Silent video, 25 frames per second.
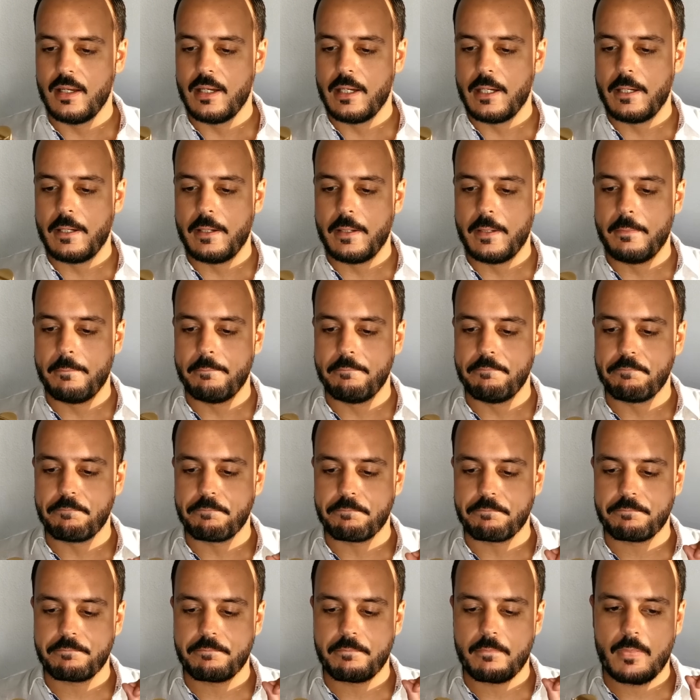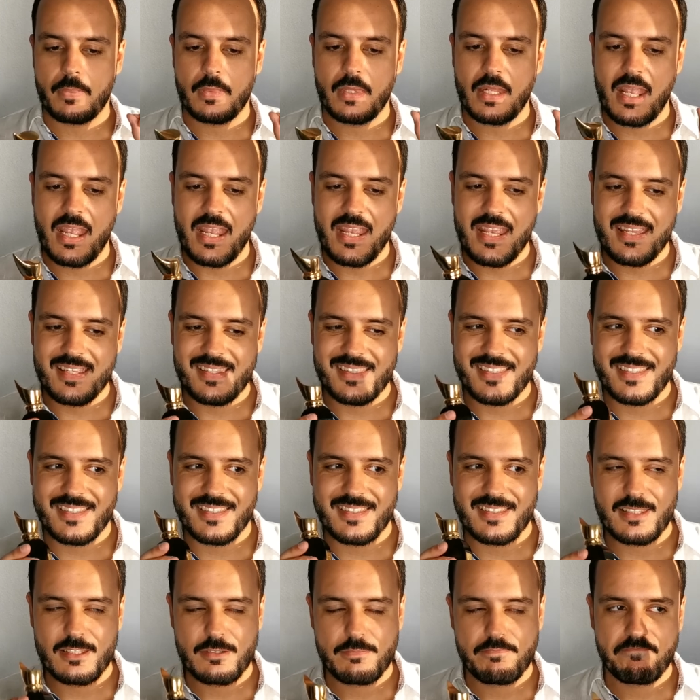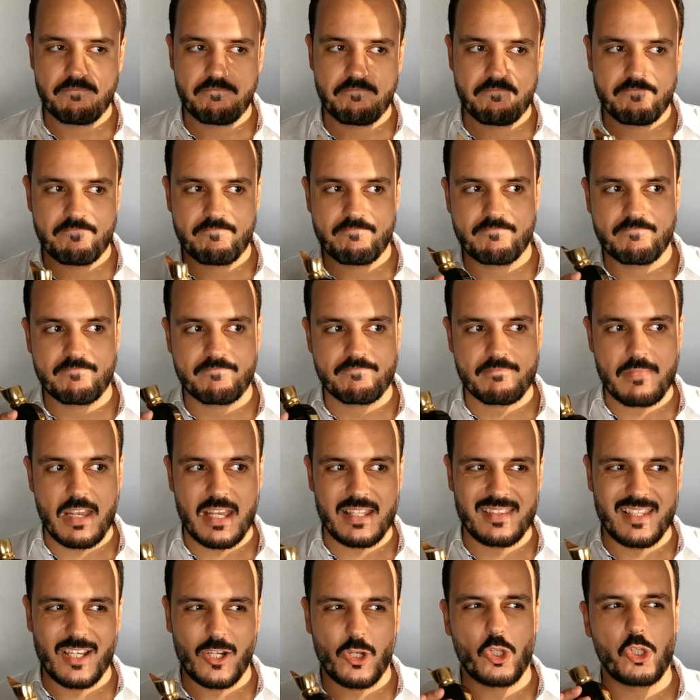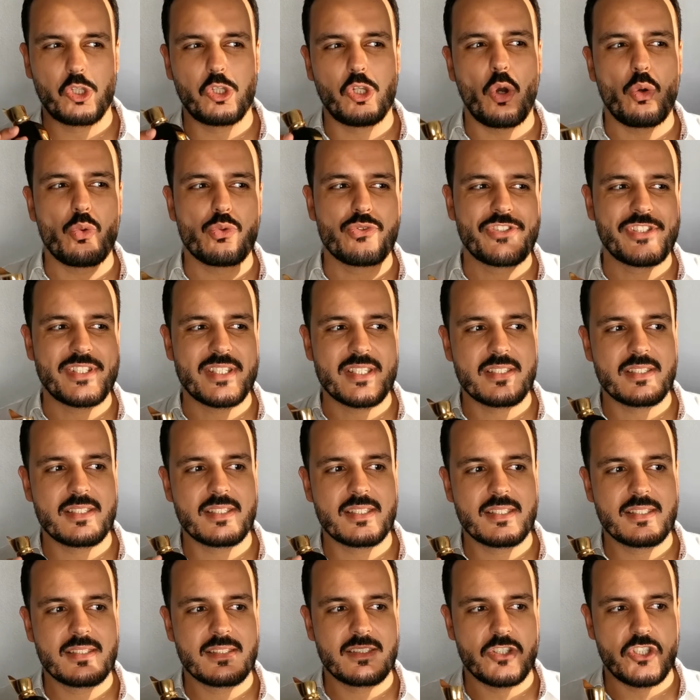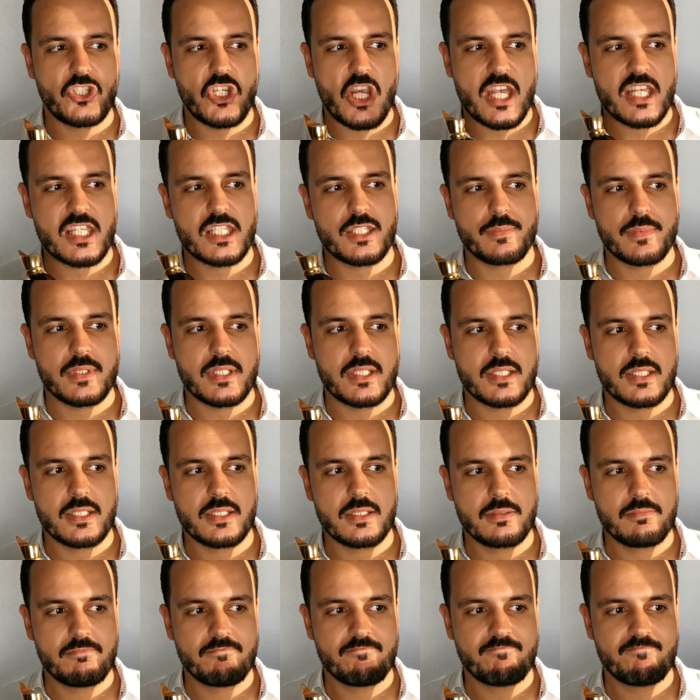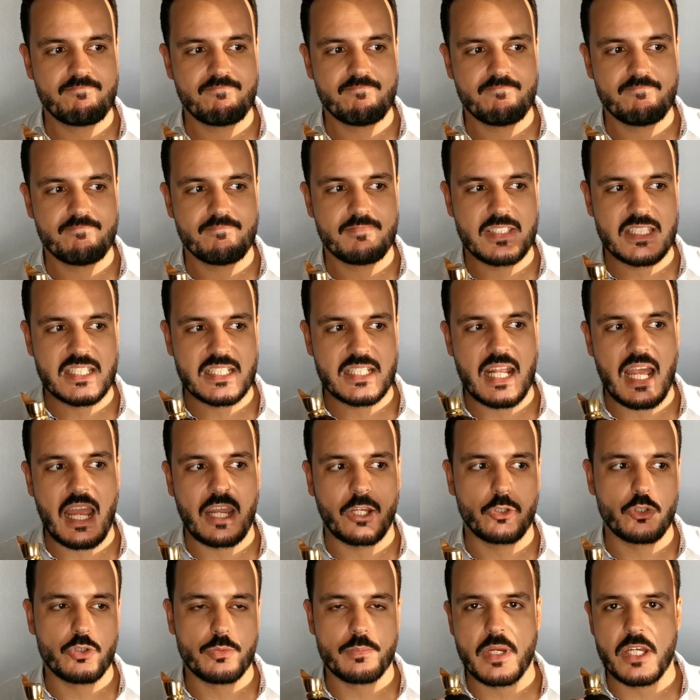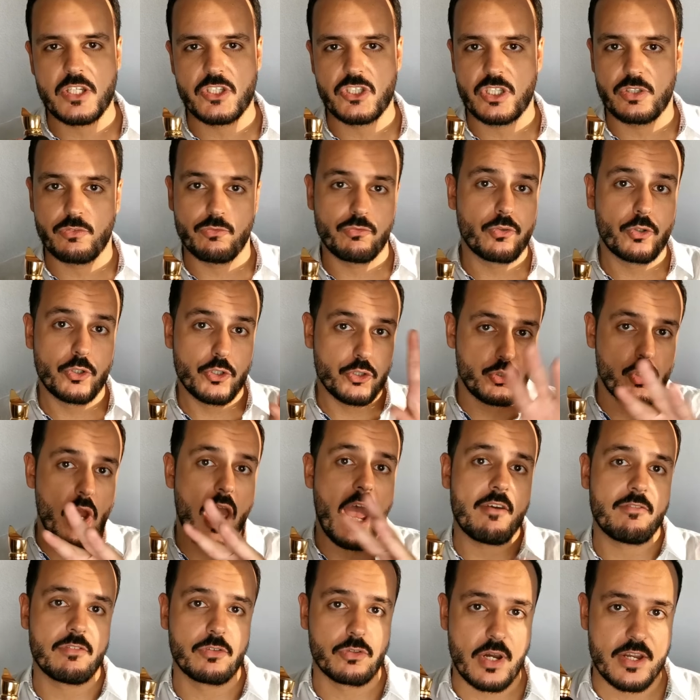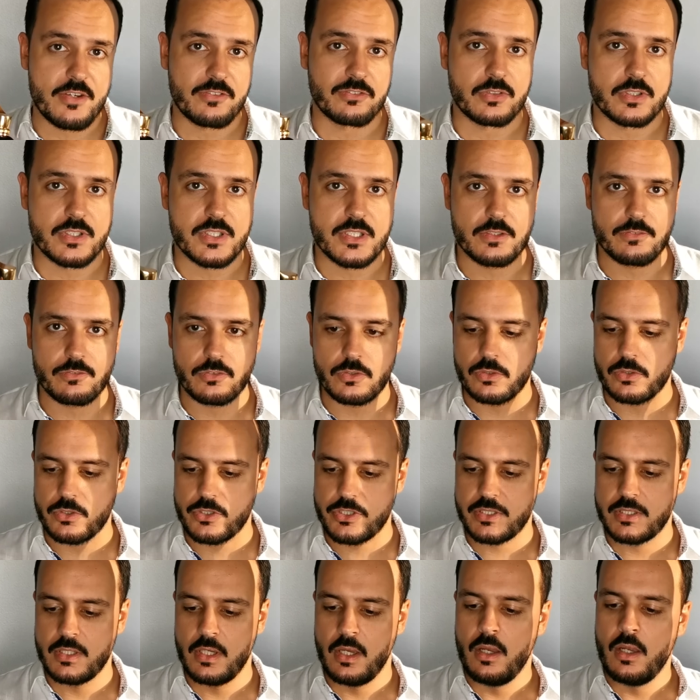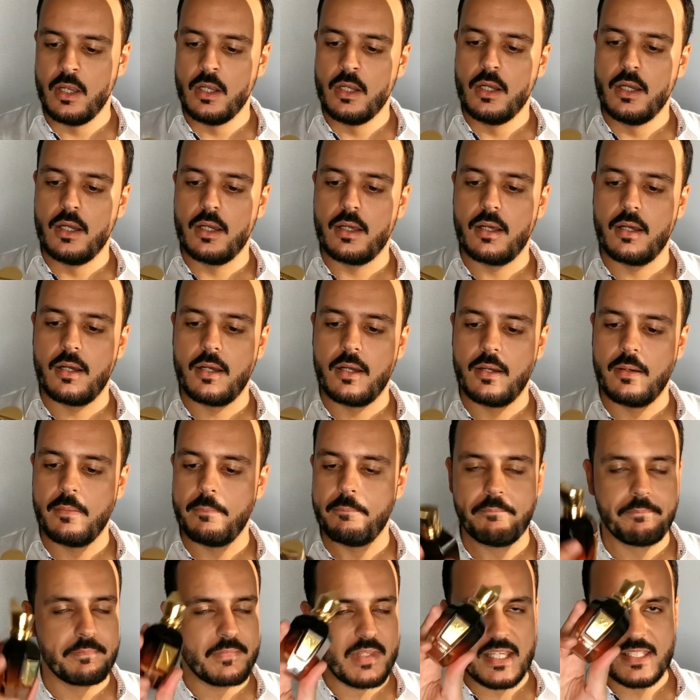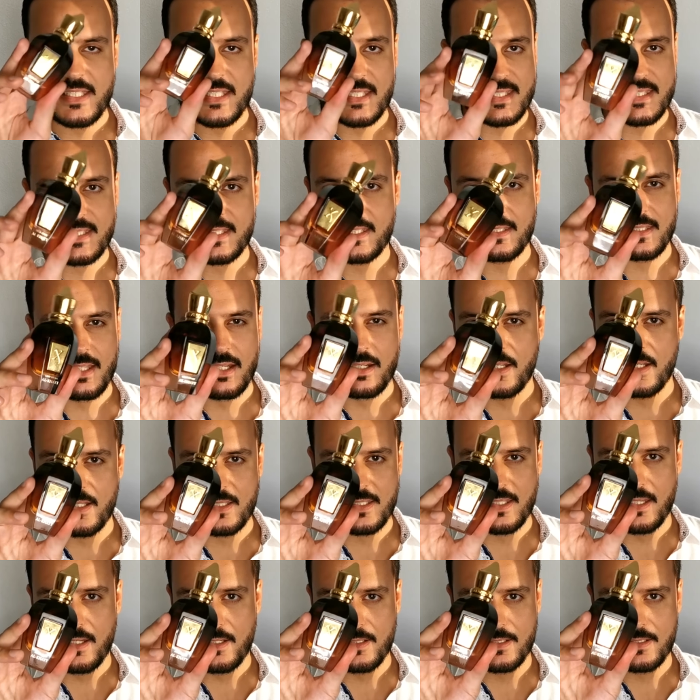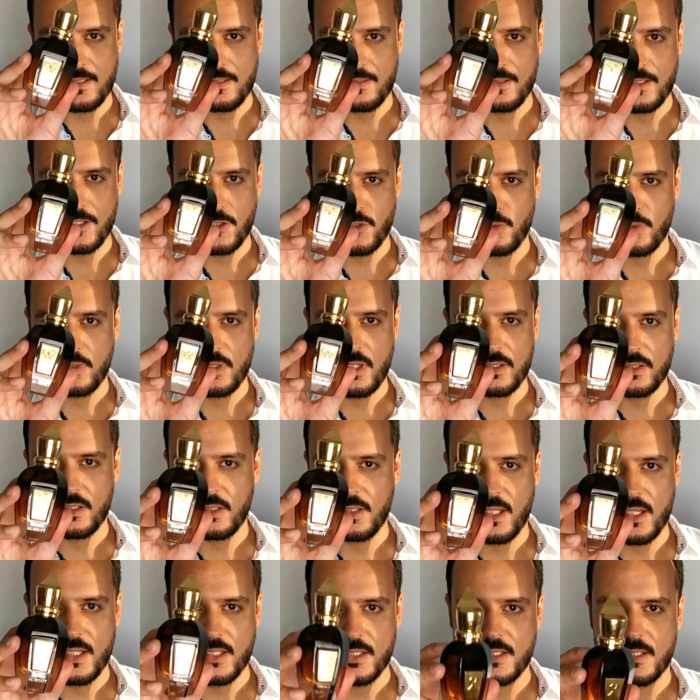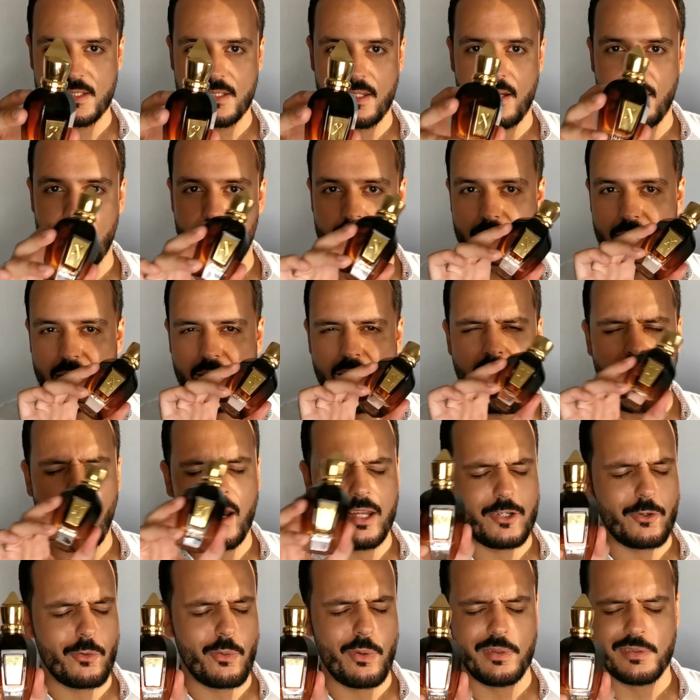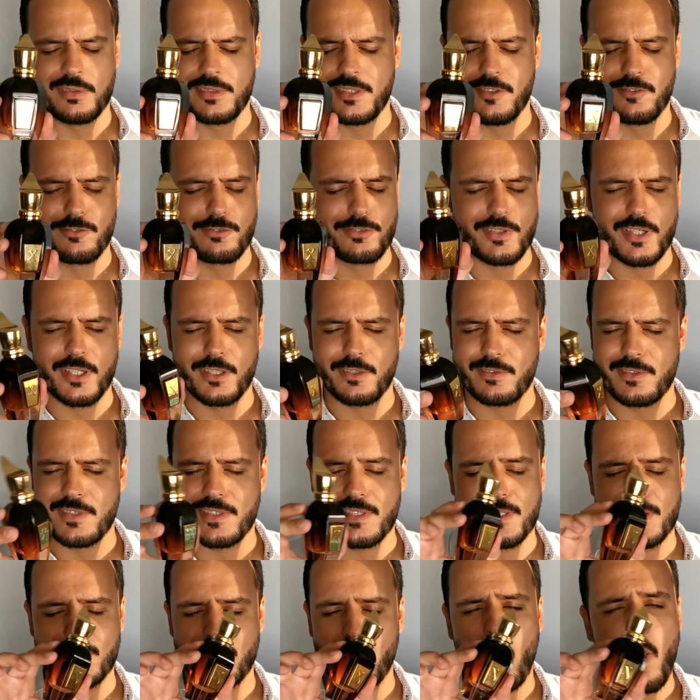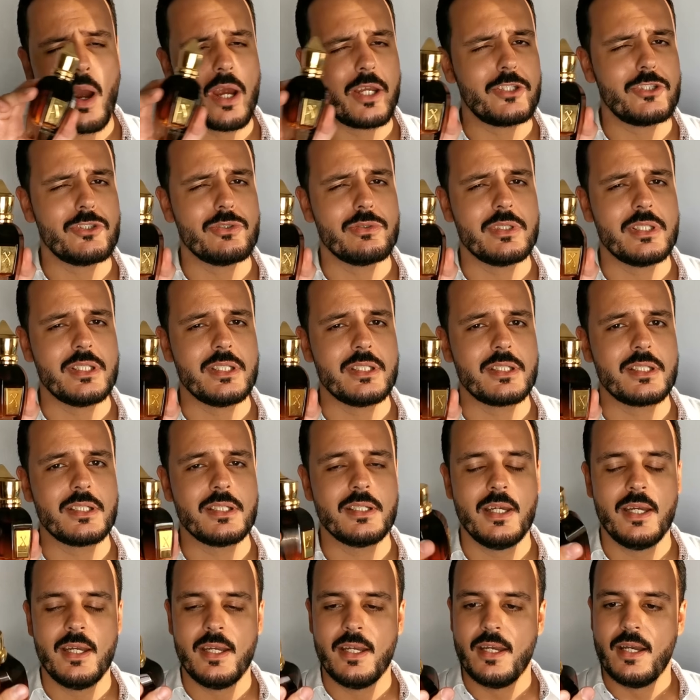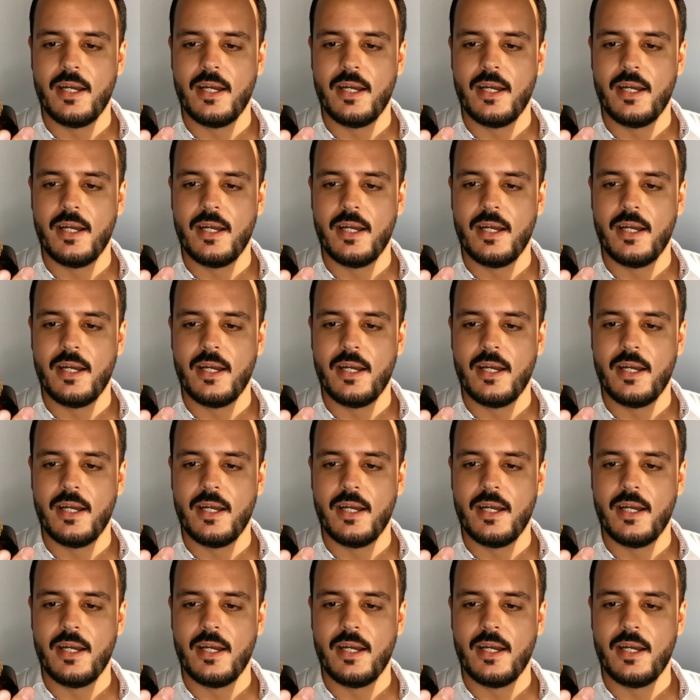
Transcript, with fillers: Um, it's the closest jasmine that I could mention for you to have a reference, of course. Uh, it's a stunning scent, this one, nonetheless. Uh, high quality fragrance, quite unique.